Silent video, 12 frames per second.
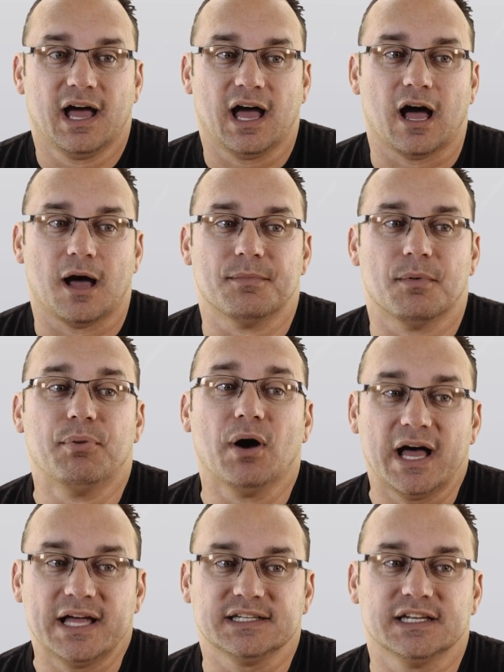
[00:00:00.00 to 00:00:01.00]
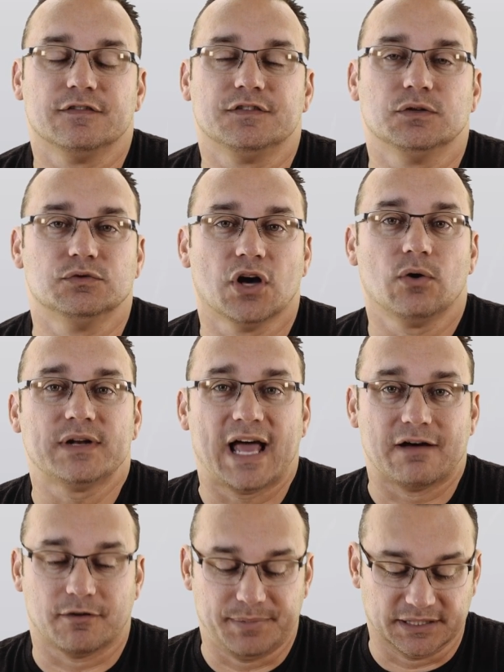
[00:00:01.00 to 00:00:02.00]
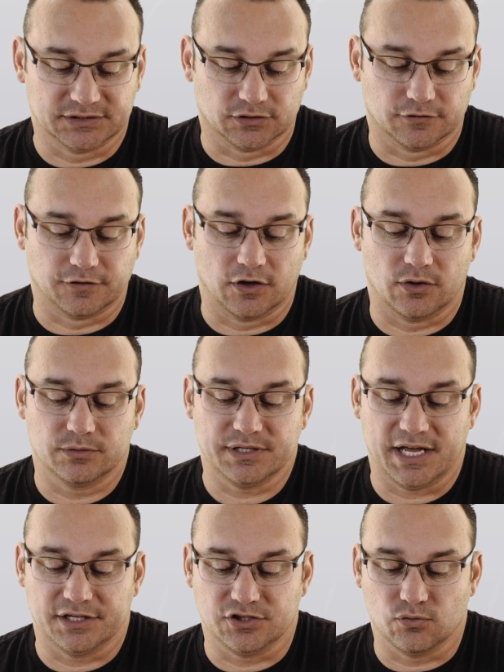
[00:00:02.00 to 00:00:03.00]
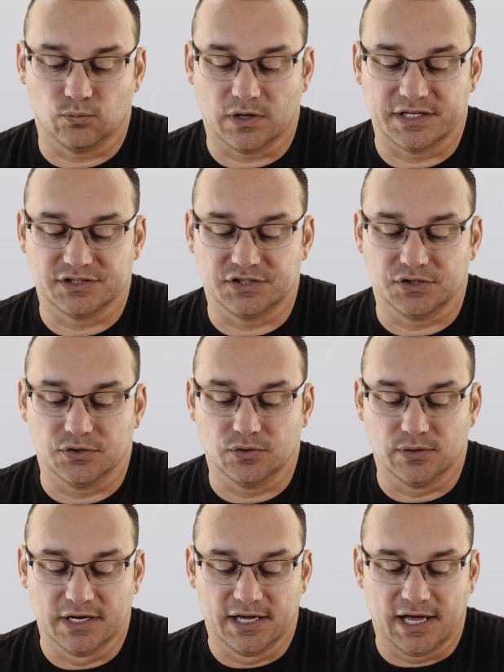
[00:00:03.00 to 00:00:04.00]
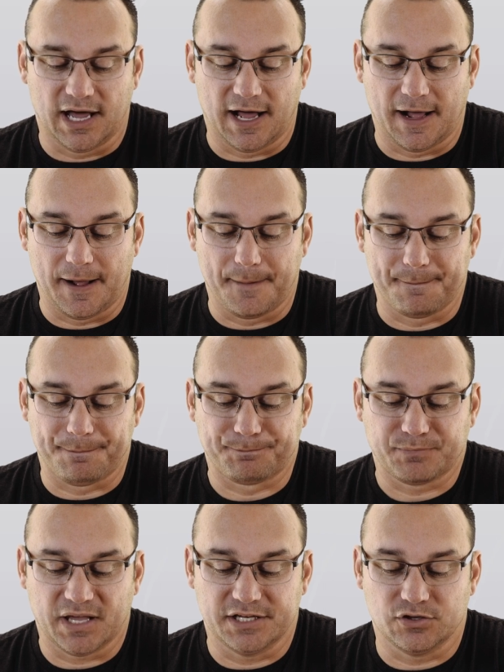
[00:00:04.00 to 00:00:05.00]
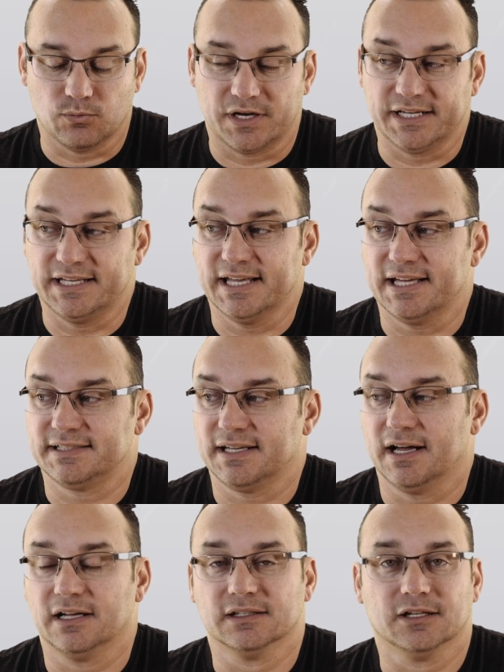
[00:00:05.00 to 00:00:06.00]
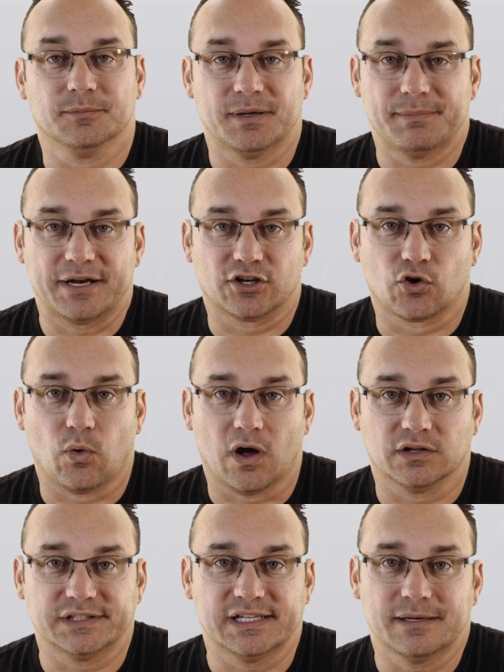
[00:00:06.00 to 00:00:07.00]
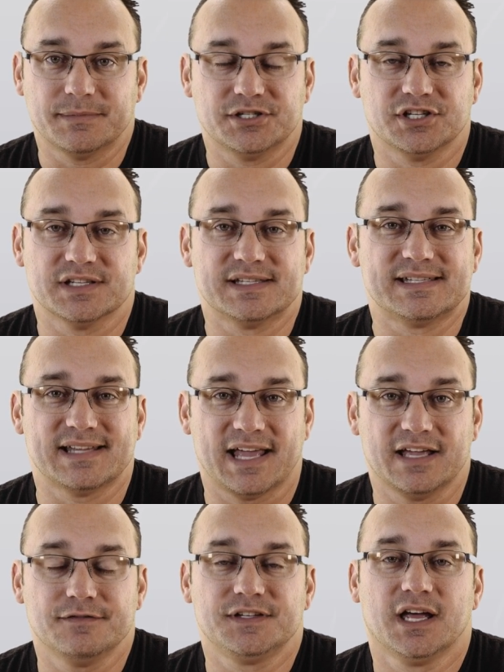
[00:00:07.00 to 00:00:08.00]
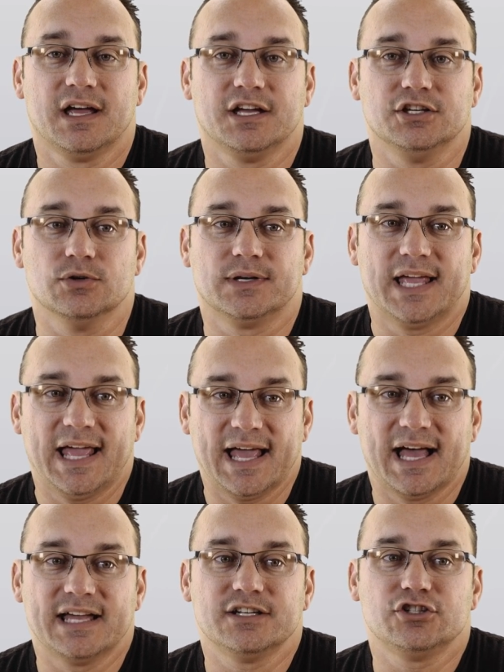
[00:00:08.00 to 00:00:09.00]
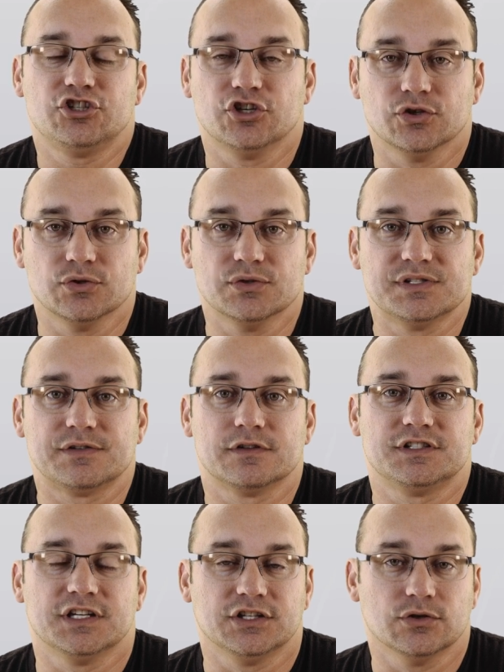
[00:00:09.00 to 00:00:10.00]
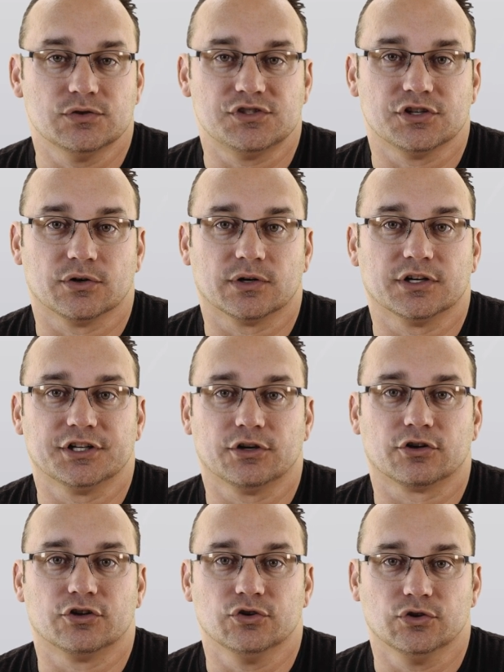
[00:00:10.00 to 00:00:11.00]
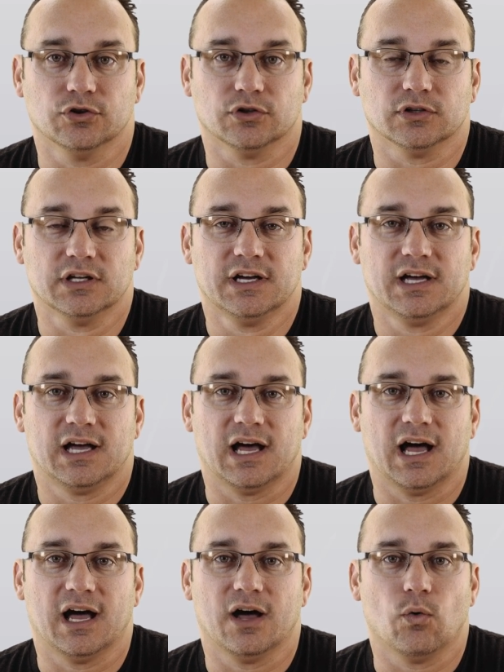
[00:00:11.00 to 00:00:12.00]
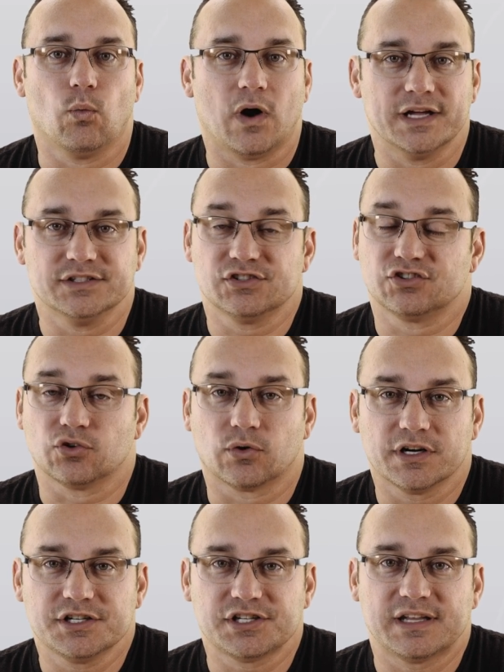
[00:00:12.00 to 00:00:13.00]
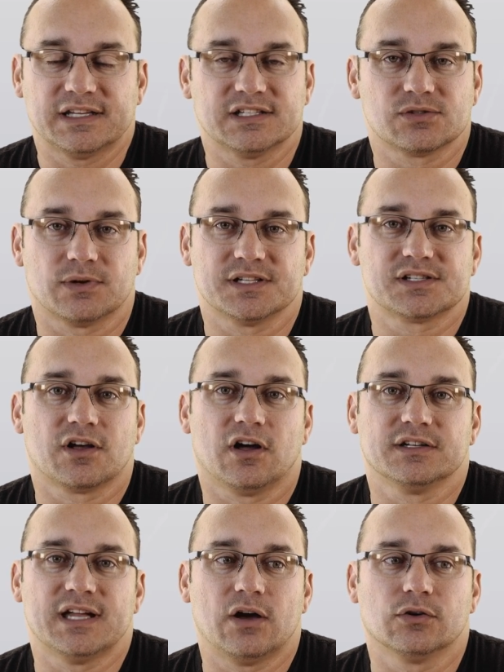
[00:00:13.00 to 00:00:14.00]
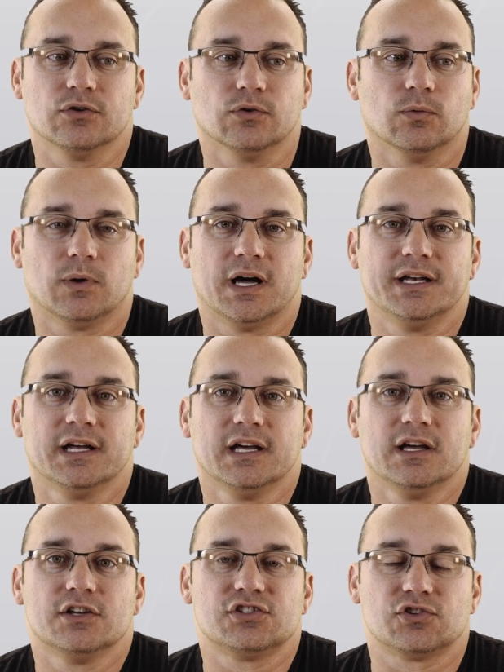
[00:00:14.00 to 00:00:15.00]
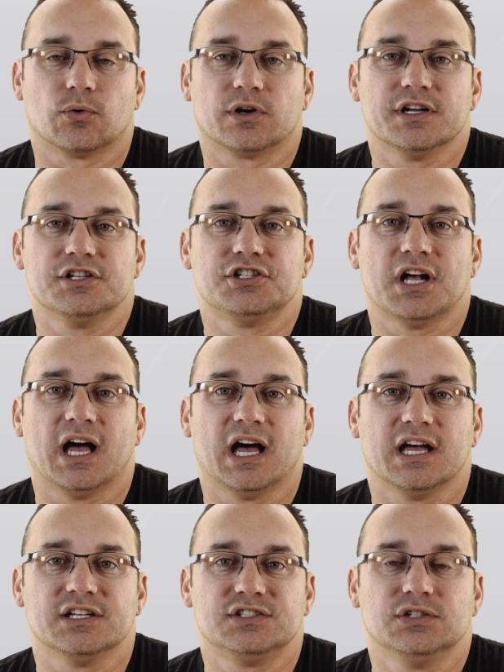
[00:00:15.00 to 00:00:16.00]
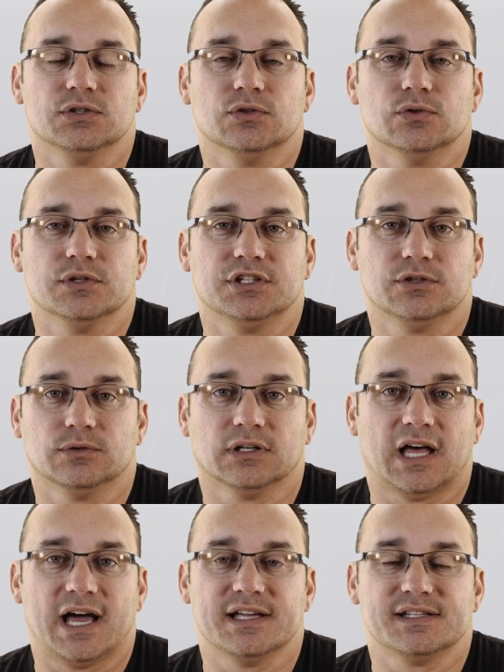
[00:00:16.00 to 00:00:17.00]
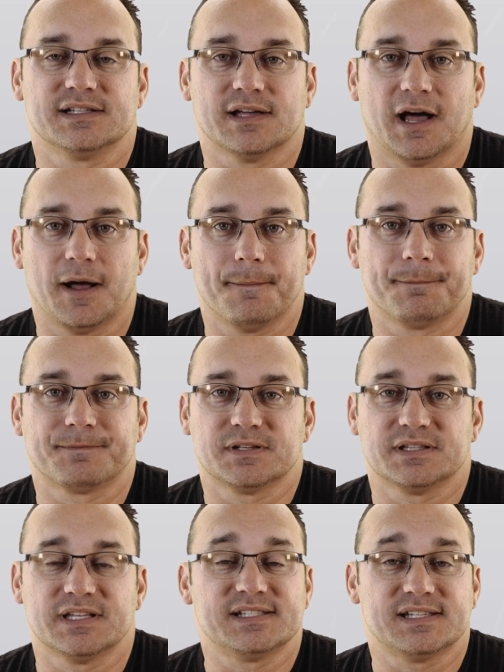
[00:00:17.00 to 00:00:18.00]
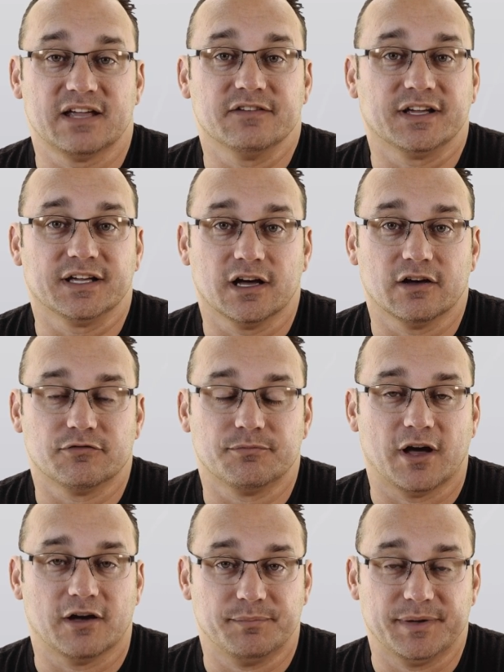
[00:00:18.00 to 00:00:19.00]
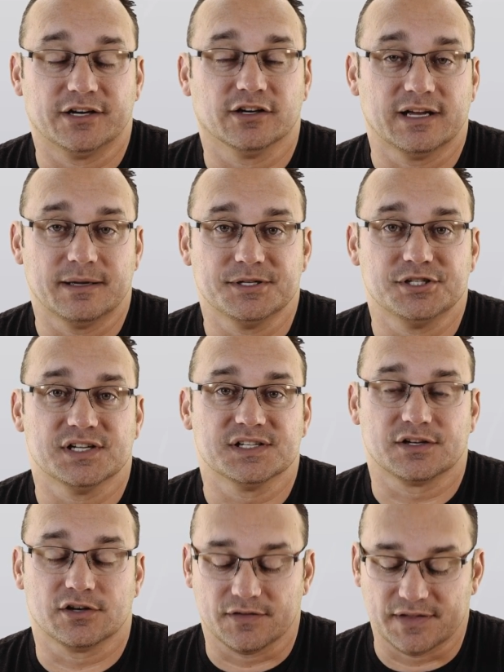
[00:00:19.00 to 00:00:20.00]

Um, but if you don't have a Pixel phone and you want to um, and you want to get uh, a little bit better quality images saved, you can choose to use your your Google uh, One storage, I think is what it's called now, Google One storage, uh, to utilize um, the saving of, of bigger images and all